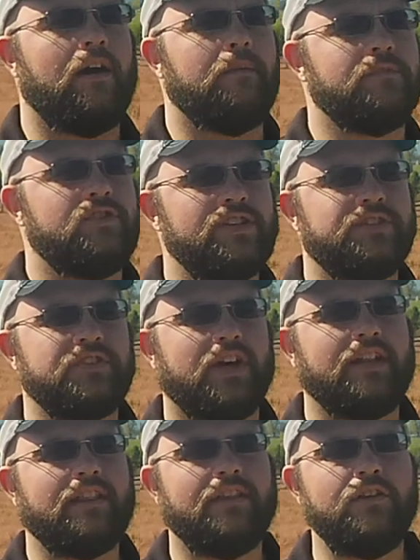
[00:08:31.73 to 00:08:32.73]
um, just
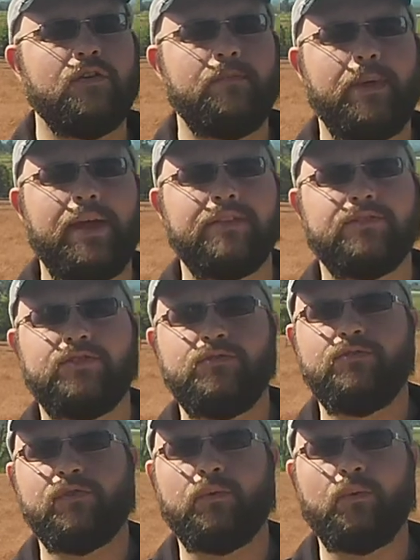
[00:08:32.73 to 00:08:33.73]
a little bit
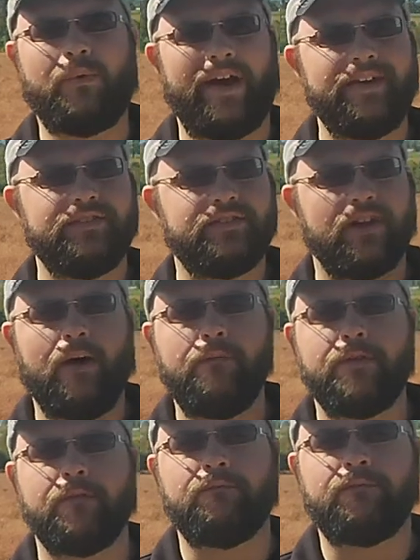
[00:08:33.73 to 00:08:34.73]
to the west
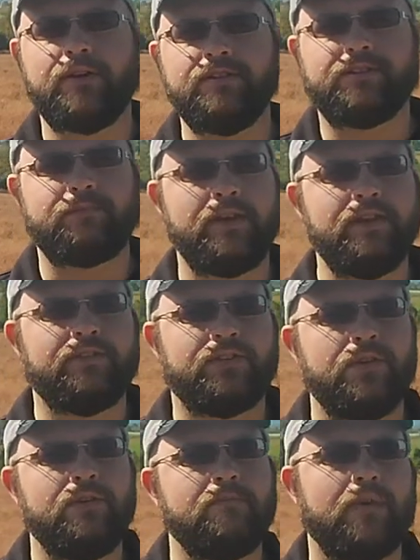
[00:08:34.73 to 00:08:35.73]
of the 1st
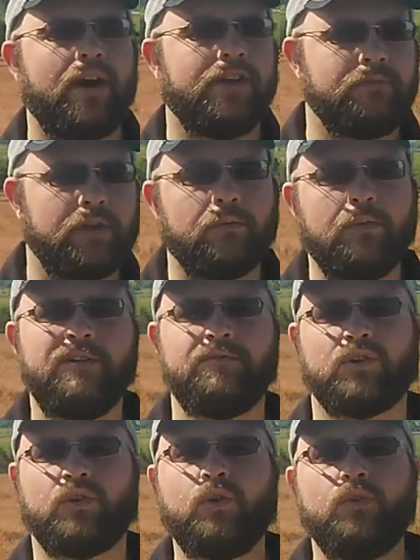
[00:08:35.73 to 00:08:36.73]
Minnesota Monument, one of
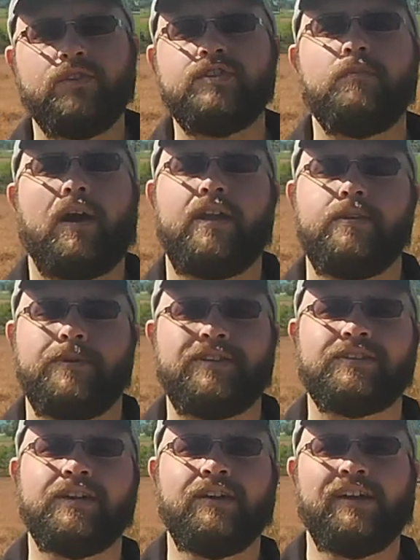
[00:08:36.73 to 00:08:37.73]
the coolest
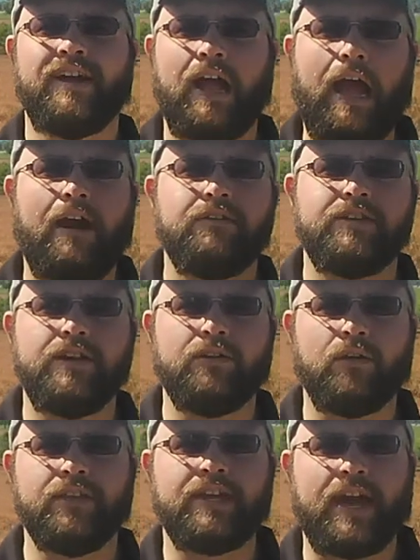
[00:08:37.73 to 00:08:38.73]
monuments out here
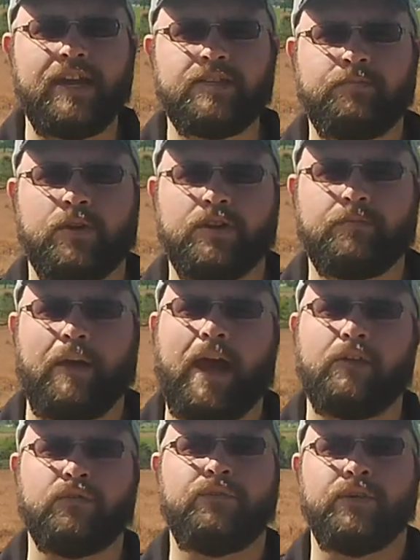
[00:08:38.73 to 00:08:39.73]
on the Gettysburg
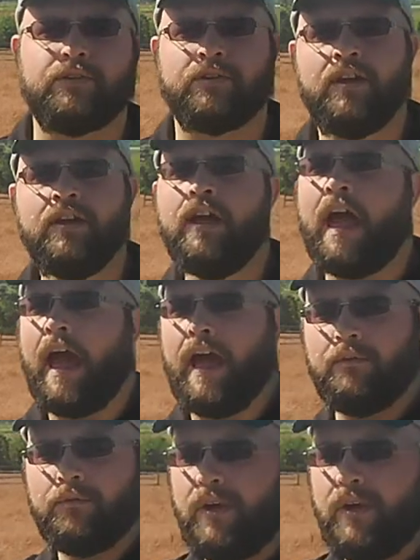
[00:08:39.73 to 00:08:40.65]
battlefield. And